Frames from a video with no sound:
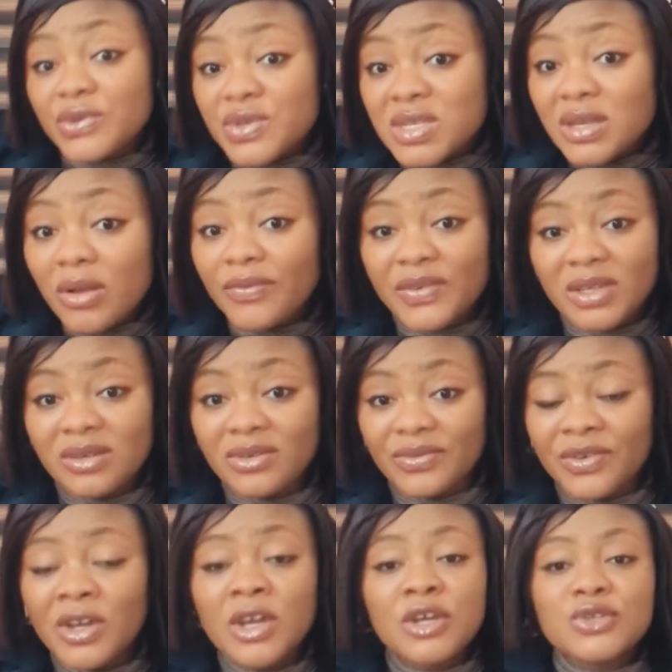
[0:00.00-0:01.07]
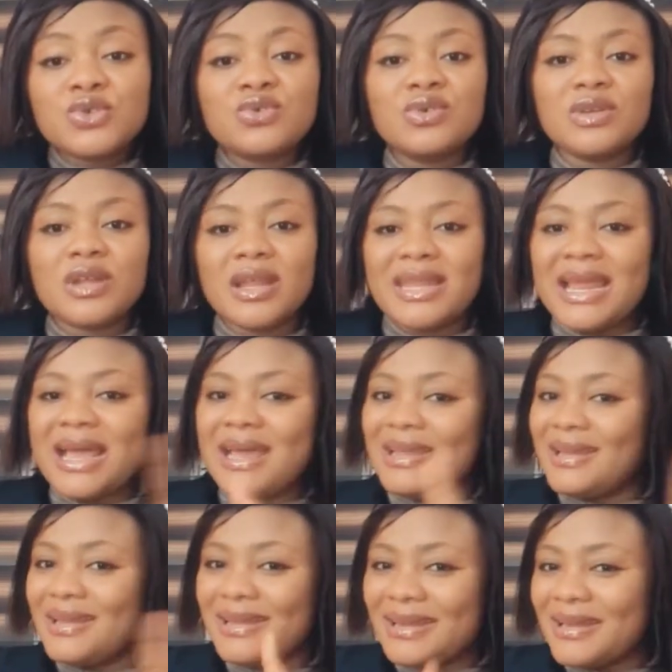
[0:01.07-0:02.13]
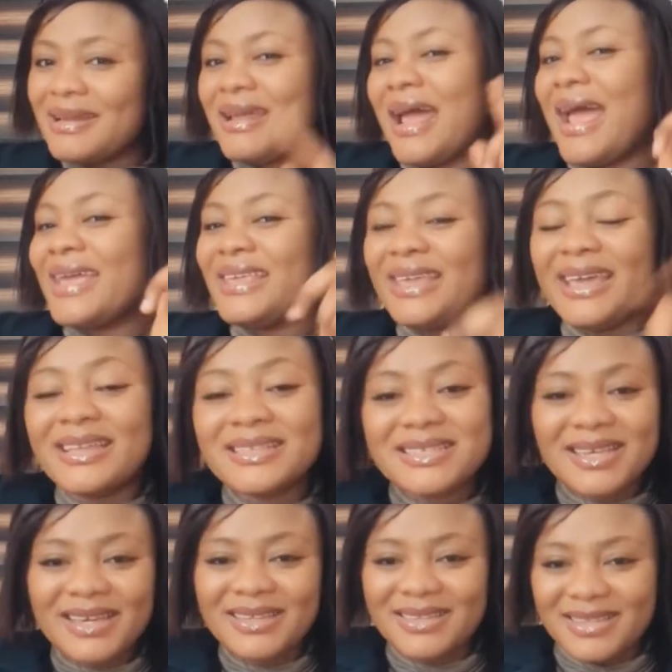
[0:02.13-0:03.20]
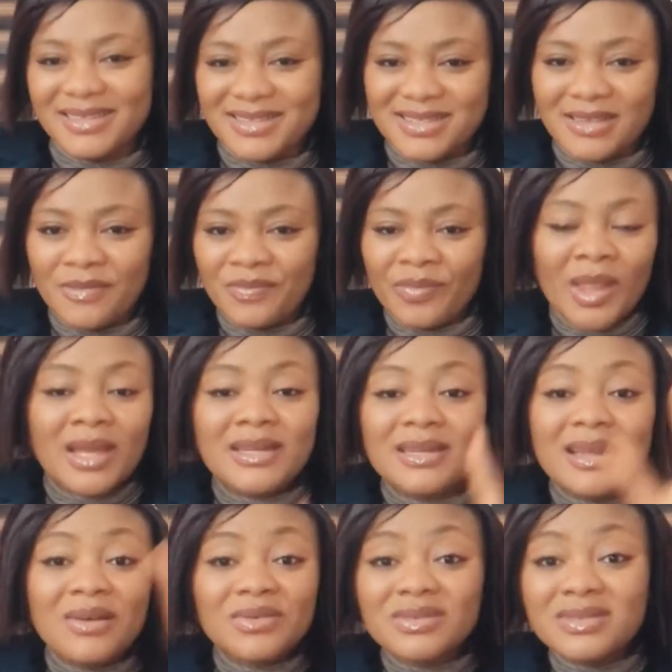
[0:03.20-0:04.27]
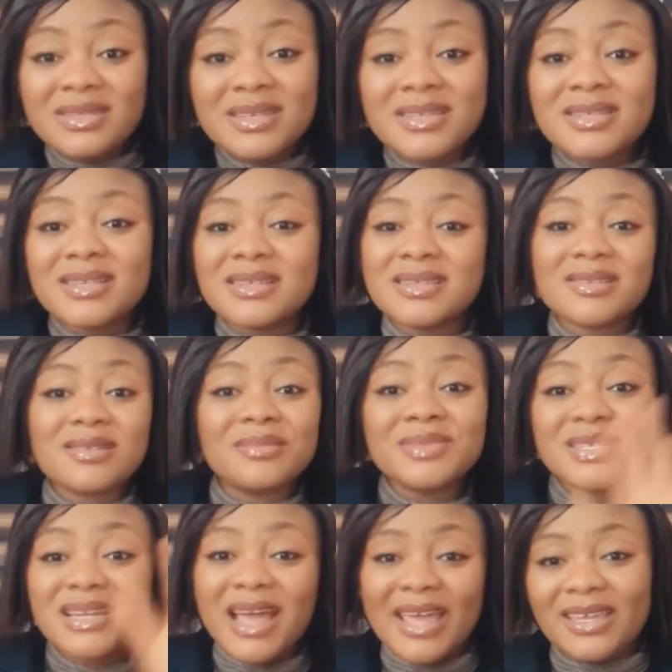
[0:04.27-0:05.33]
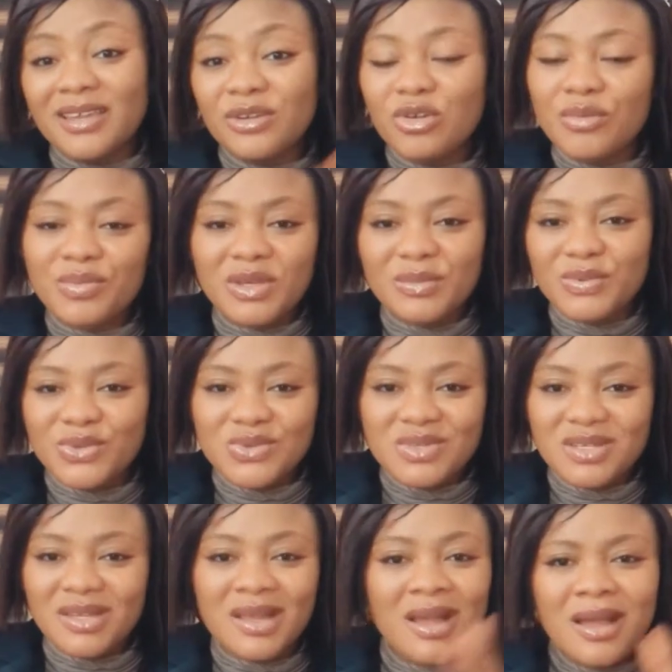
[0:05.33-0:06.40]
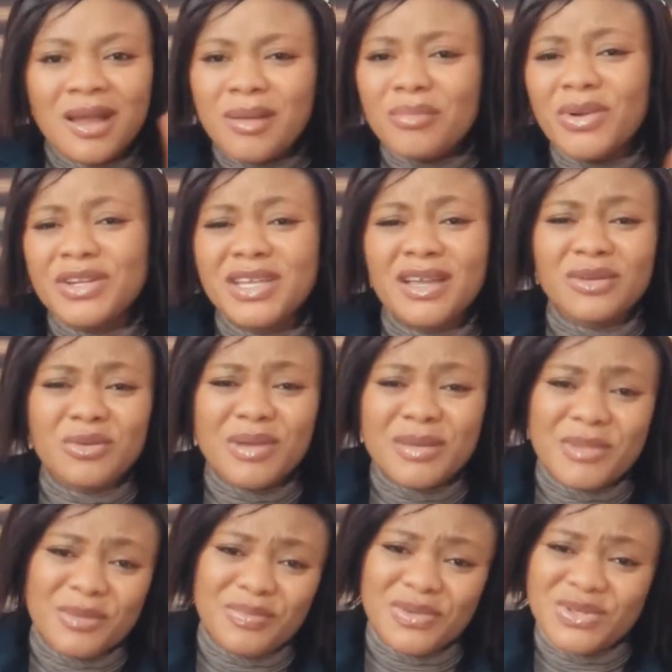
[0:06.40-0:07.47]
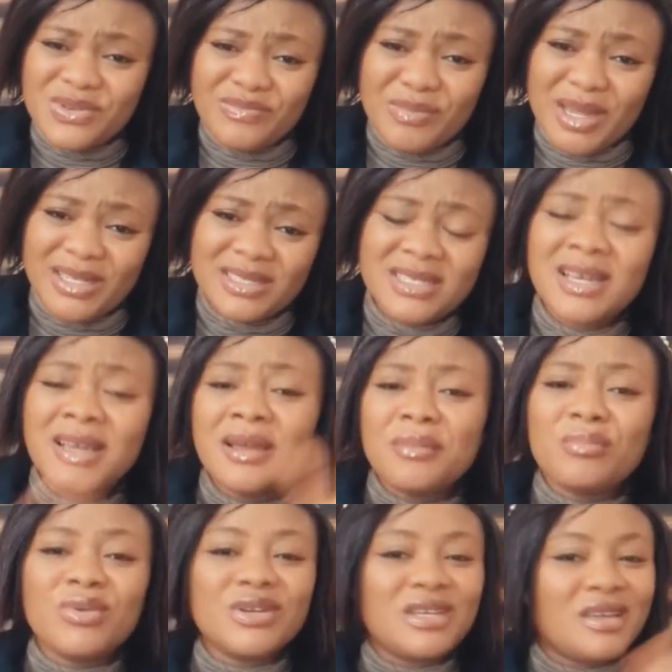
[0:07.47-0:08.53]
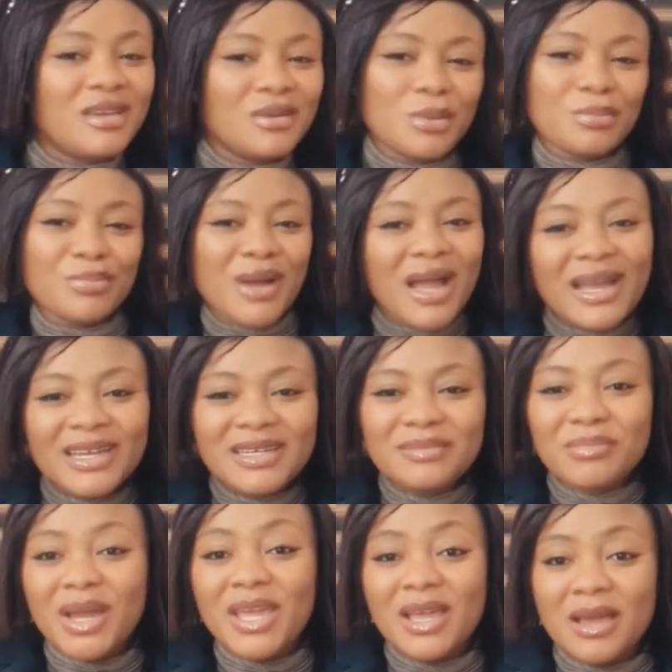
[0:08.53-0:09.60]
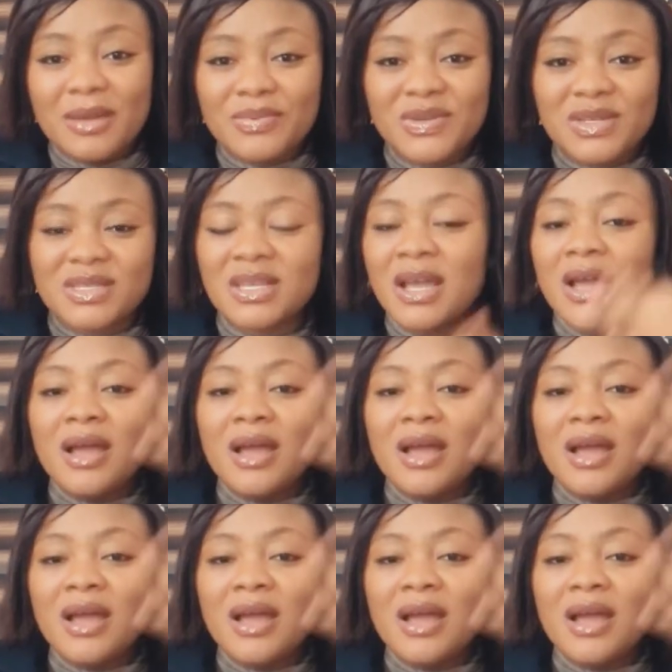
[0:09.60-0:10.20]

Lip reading: yourself enough to know that no, I can't take this. Now, this is something I cannot be able to take. Money cannot buy my peace of mind. Money cannot buy my happiness.